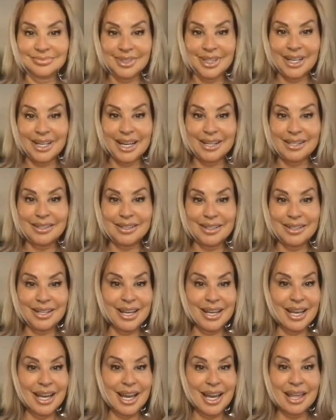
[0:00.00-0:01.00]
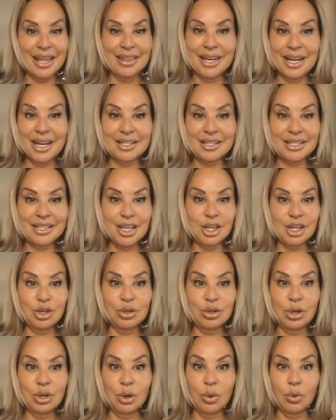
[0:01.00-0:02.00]
Okay. And the next thing
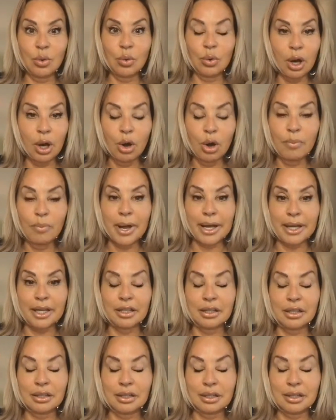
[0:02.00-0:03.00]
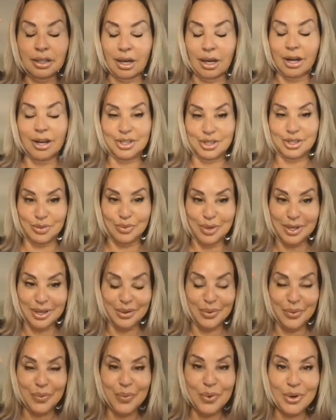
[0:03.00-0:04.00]
you know, oh my gosh,
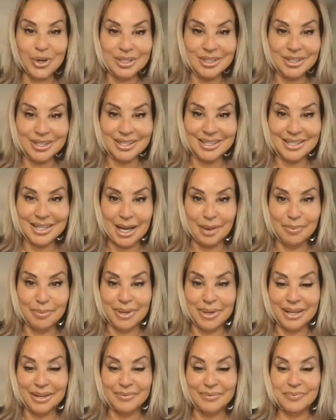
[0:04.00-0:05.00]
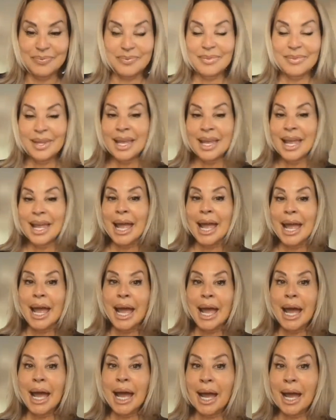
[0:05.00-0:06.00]
the world just happened.
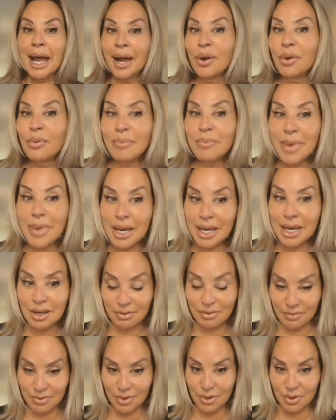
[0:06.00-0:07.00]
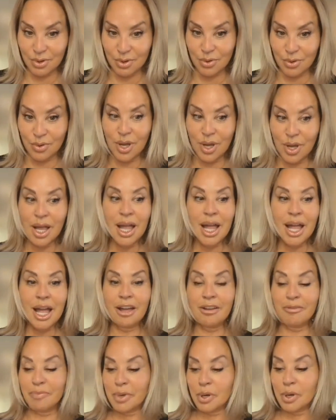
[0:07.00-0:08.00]
How many of you
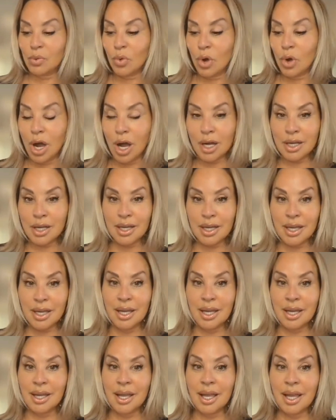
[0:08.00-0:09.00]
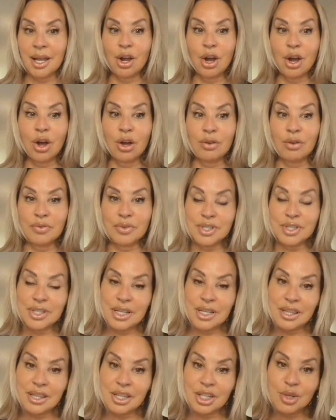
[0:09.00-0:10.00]
have been walking and all of a
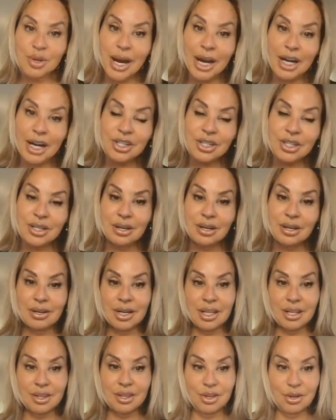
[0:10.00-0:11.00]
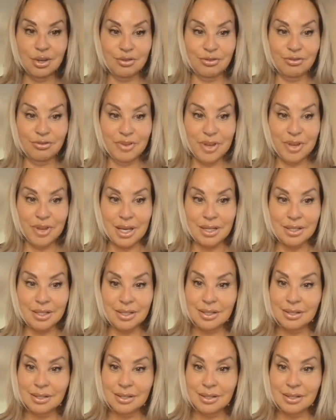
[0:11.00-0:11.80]
sudden the traction underneath your feet,